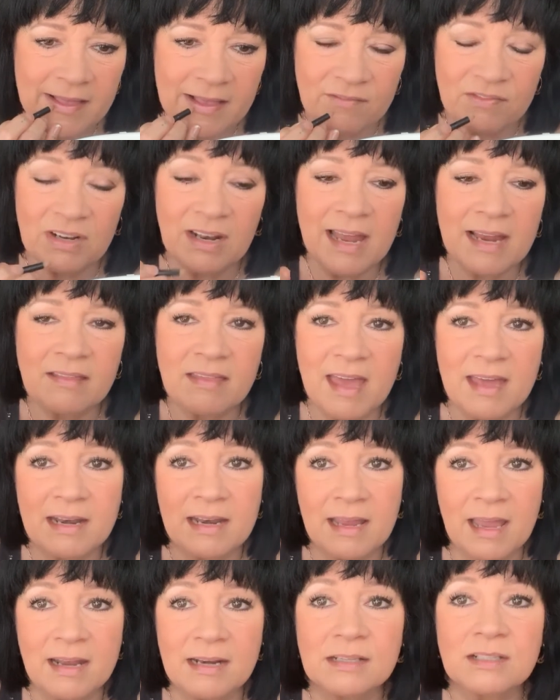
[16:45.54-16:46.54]
If you like
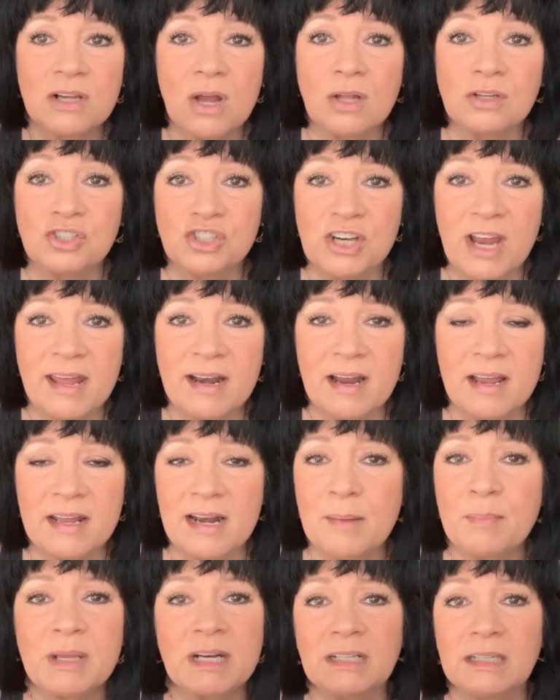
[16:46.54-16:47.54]
that, again, it's called Jenna,
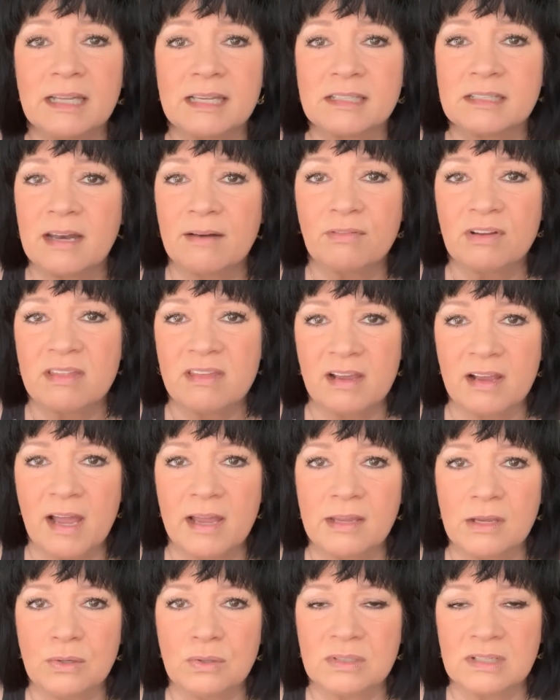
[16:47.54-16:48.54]
and I'm going to list everything
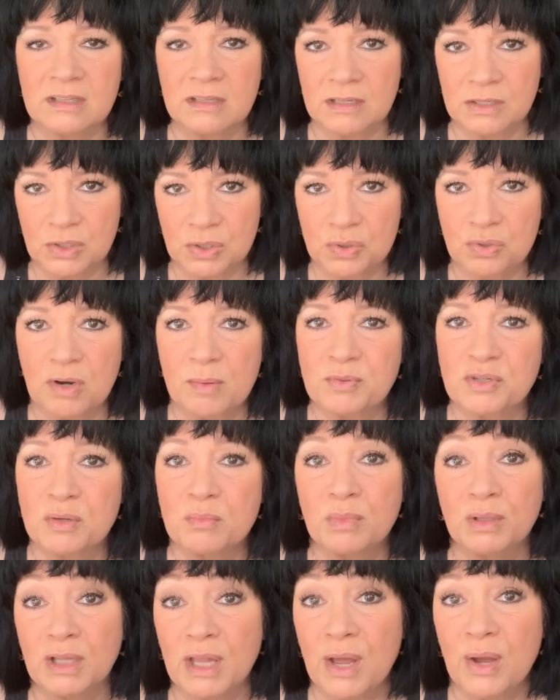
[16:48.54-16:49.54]
I use in the
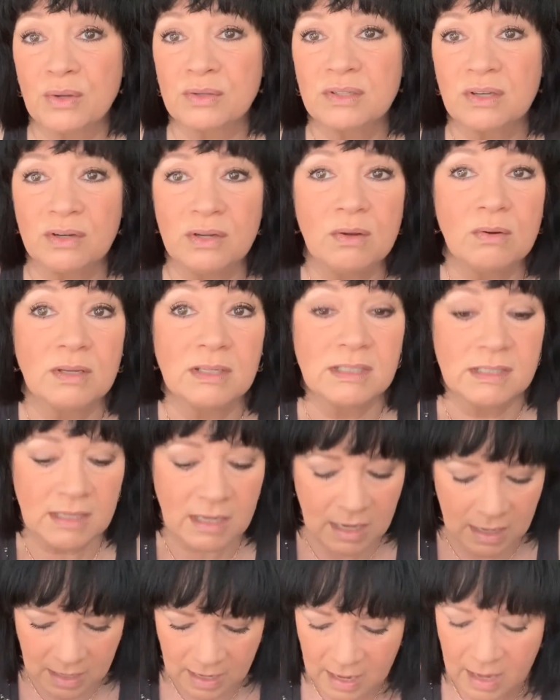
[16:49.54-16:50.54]
description below so you can
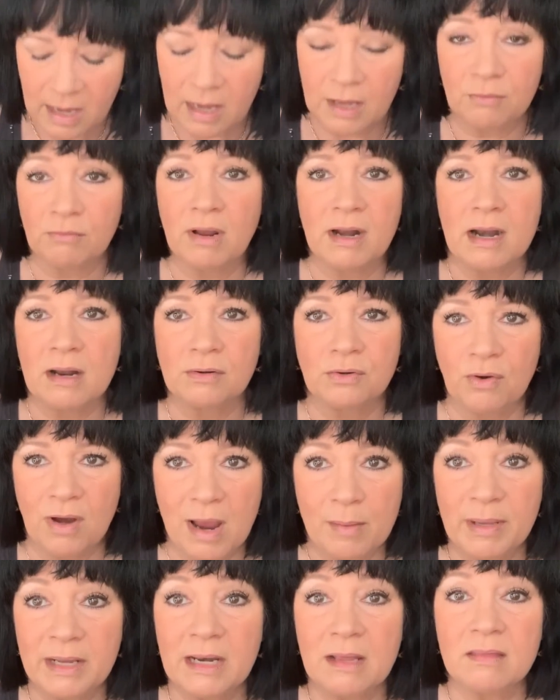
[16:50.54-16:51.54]
see and run out and
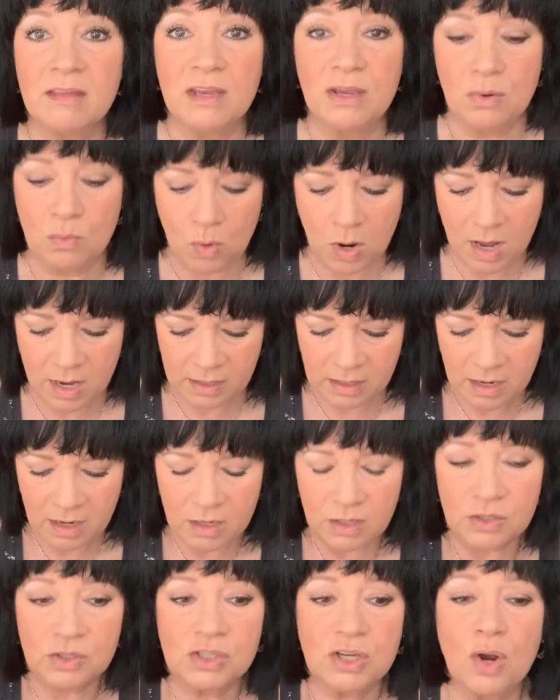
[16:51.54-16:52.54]
grab anything you want.
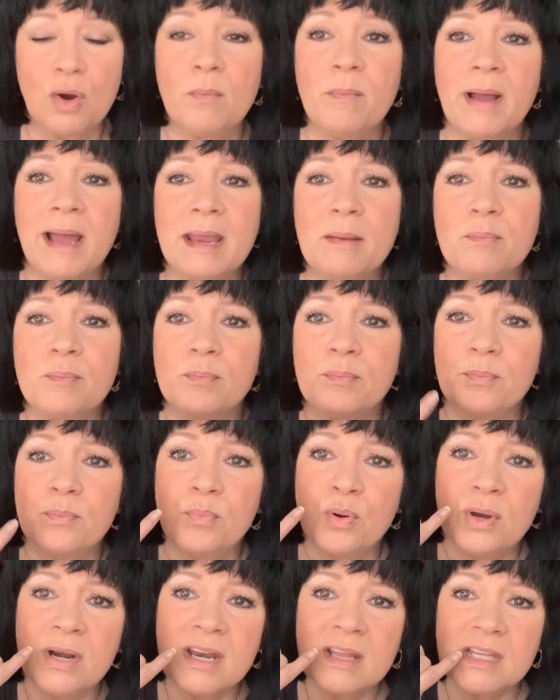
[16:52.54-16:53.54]
So by
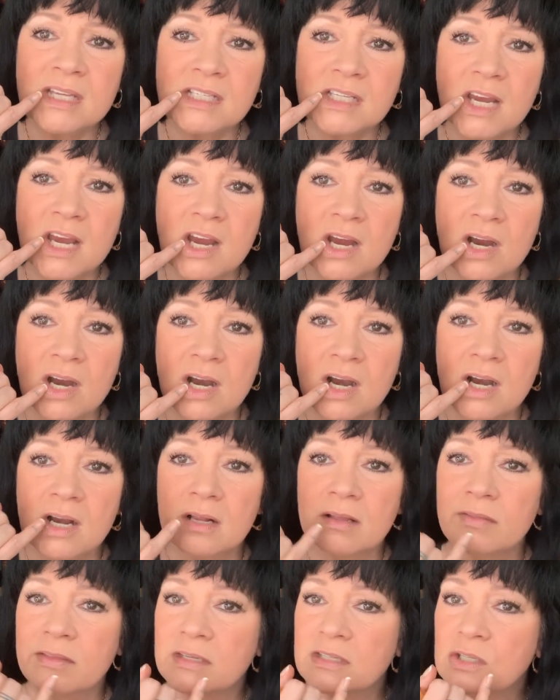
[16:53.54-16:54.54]
putting this here,
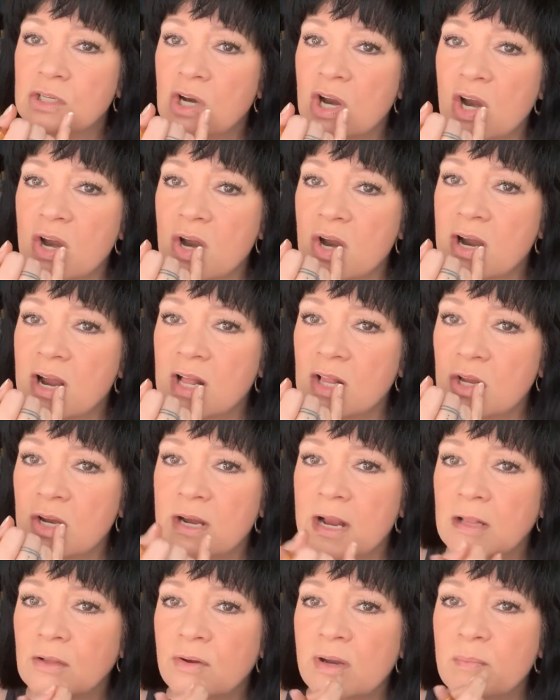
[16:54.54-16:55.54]
this darker
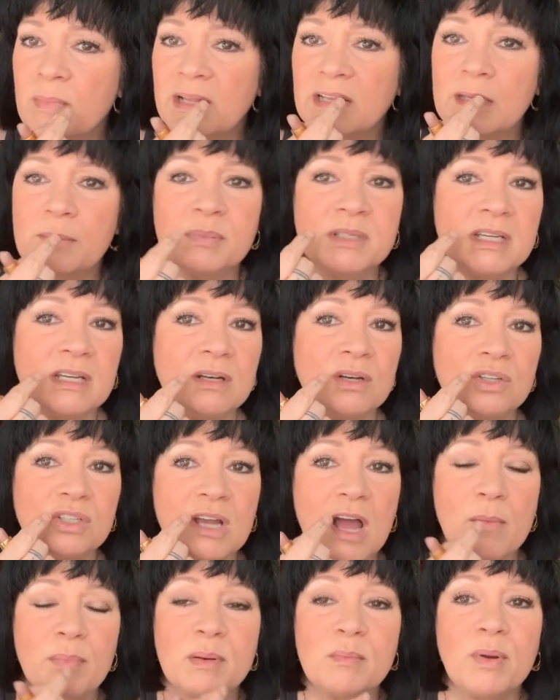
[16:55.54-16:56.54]
color, coloring my lips in
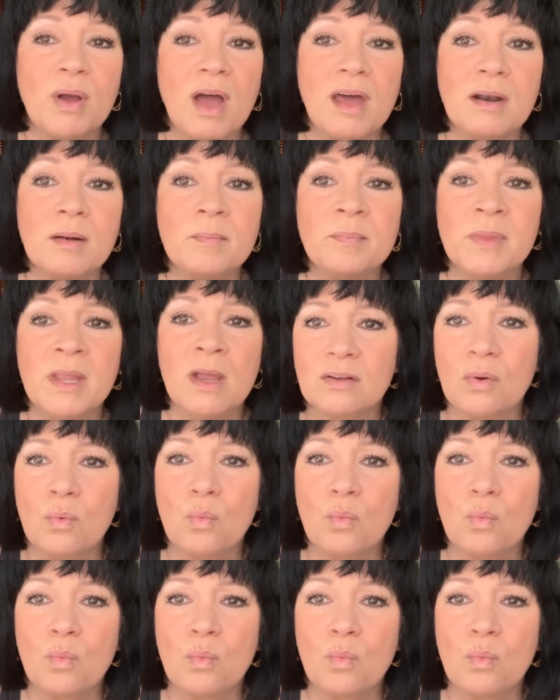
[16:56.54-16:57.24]
top and bottom,